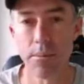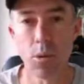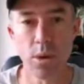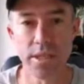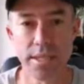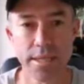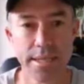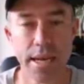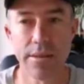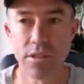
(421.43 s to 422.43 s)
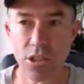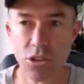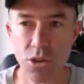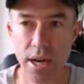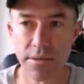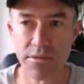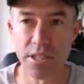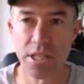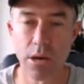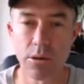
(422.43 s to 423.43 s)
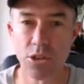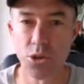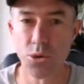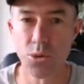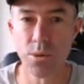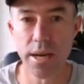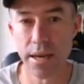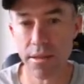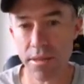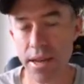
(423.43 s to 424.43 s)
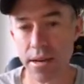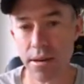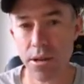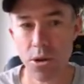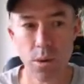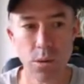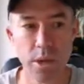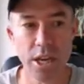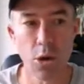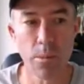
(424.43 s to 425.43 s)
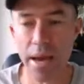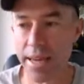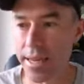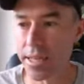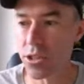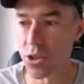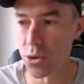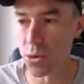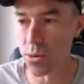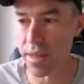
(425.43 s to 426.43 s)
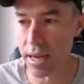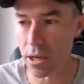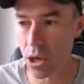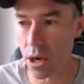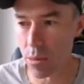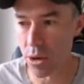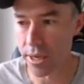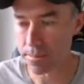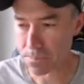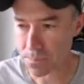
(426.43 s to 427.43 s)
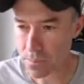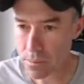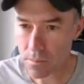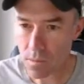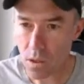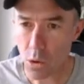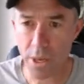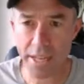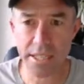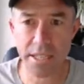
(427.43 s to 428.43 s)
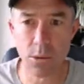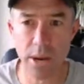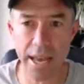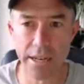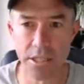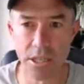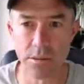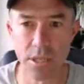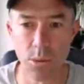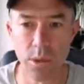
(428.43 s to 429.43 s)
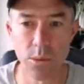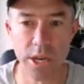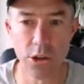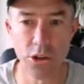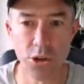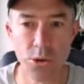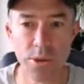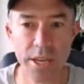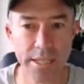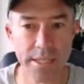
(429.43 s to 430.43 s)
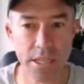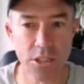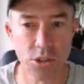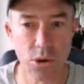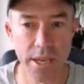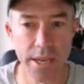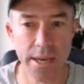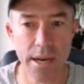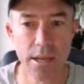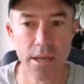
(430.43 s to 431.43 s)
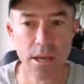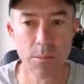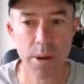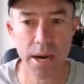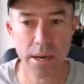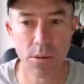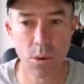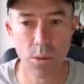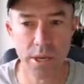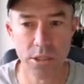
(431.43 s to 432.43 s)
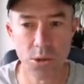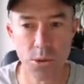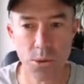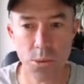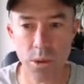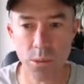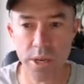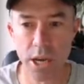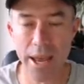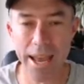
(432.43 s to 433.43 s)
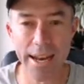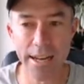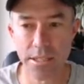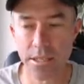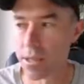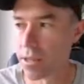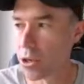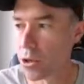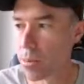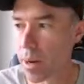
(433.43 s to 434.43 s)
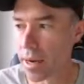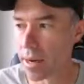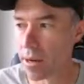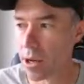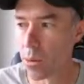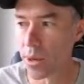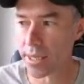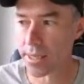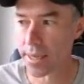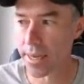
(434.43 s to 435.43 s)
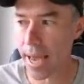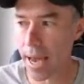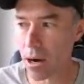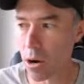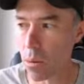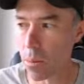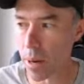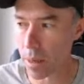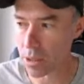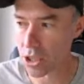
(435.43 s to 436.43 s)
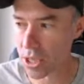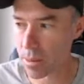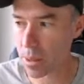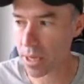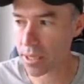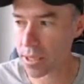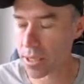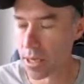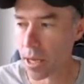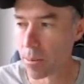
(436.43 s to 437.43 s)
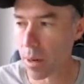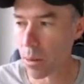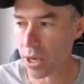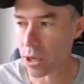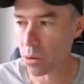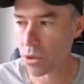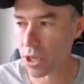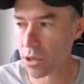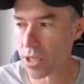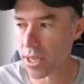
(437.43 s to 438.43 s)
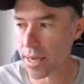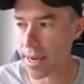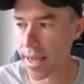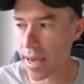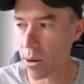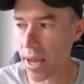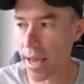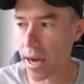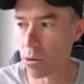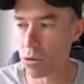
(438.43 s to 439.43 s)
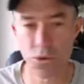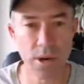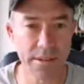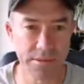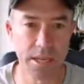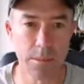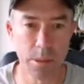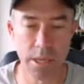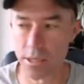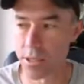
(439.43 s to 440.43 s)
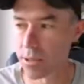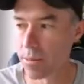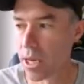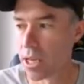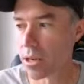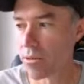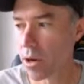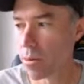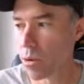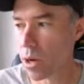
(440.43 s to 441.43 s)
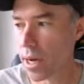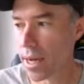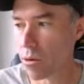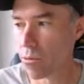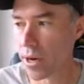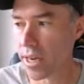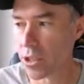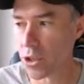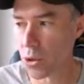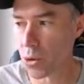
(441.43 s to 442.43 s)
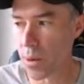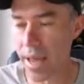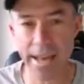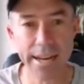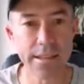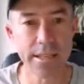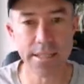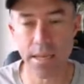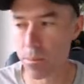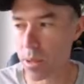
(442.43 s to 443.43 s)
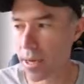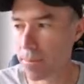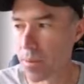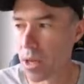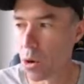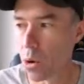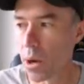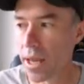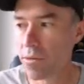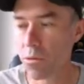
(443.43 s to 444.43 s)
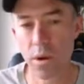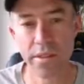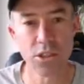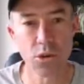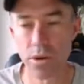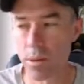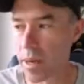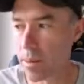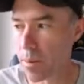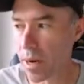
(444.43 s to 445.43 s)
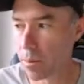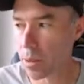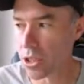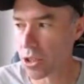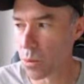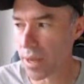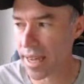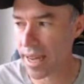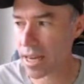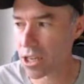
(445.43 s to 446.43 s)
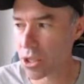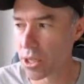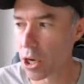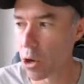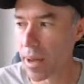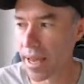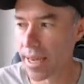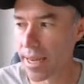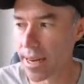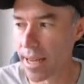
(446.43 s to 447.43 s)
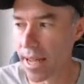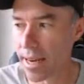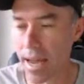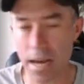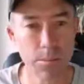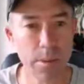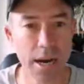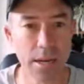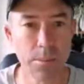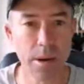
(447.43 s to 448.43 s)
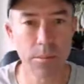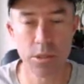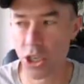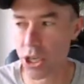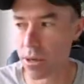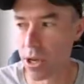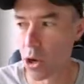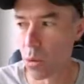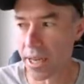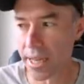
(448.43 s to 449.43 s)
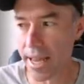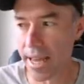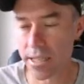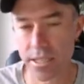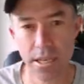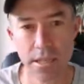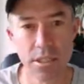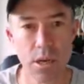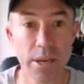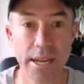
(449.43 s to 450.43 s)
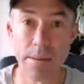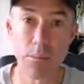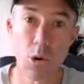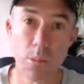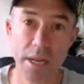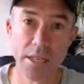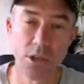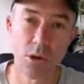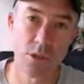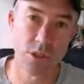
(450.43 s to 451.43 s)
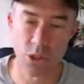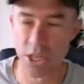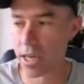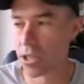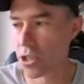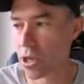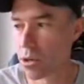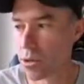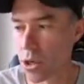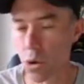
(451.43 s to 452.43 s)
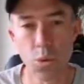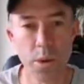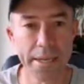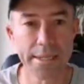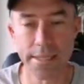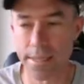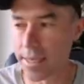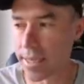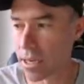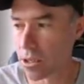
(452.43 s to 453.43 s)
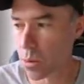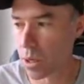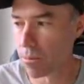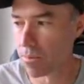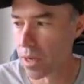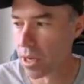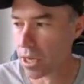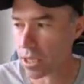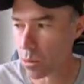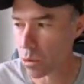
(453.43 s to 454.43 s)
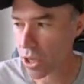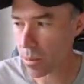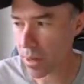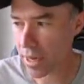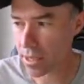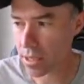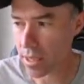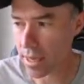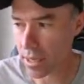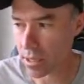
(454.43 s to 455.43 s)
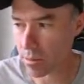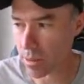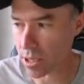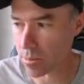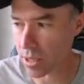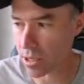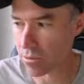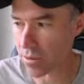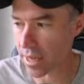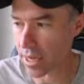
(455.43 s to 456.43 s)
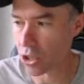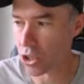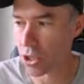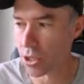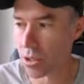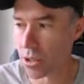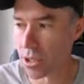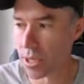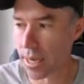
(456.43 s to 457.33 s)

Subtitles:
Once this saves as a draft, it's going to then, when we go back into that library, we can still edit it. So when we go new, you can see it's not here. But what we can do when we go edit the new button, we can see our published templates, but we can also see now our draft templates. So if I'm ready to edit this template, or even one that's already been published, we can actually go back in and unpublish it. We can edit it, so we can add more placeholders or change those, or we can delete that as well. So we'll jump back into the customer specifications